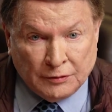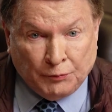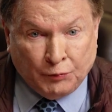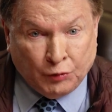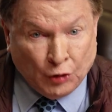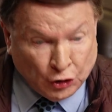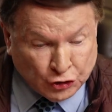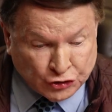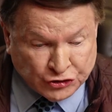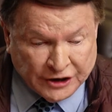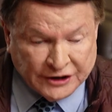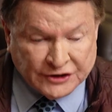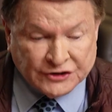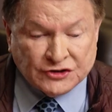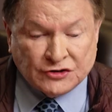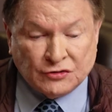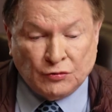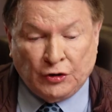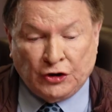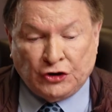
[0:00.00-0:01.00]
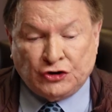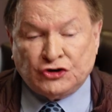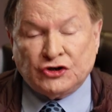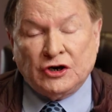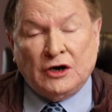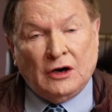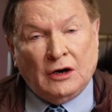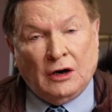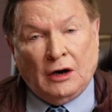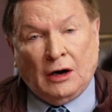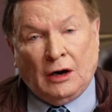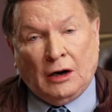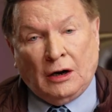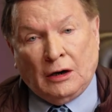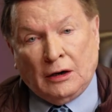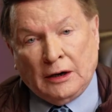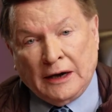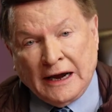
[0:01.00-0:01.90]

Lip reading: projects which are